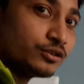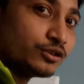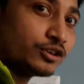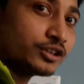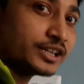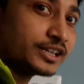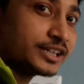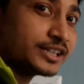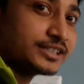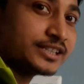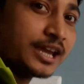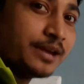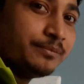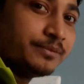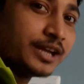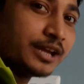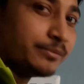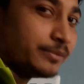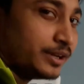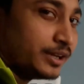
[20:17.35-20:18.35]
not at the same
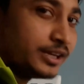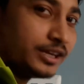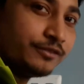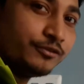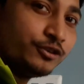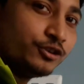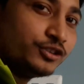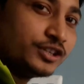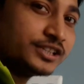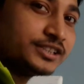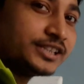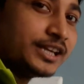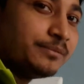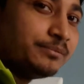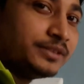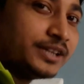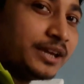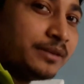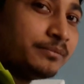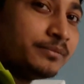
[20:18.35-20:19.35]
time. If you do the
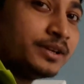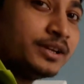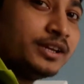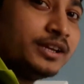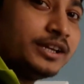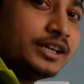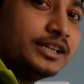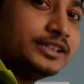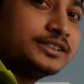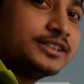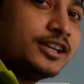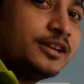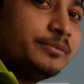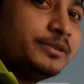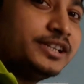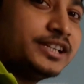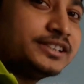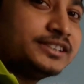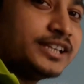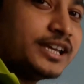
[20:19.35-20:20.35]
same time, it's going to
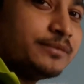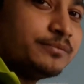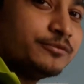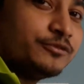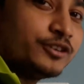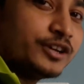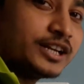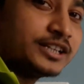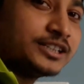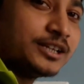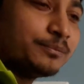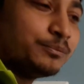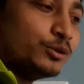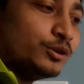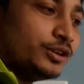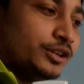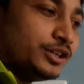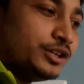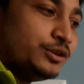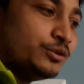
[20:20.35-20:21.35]
be the same. For
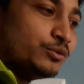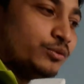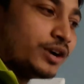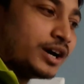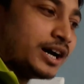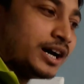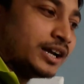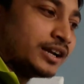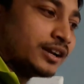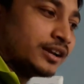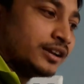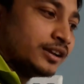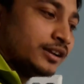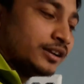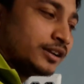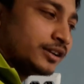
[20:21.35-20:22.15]
example, you are,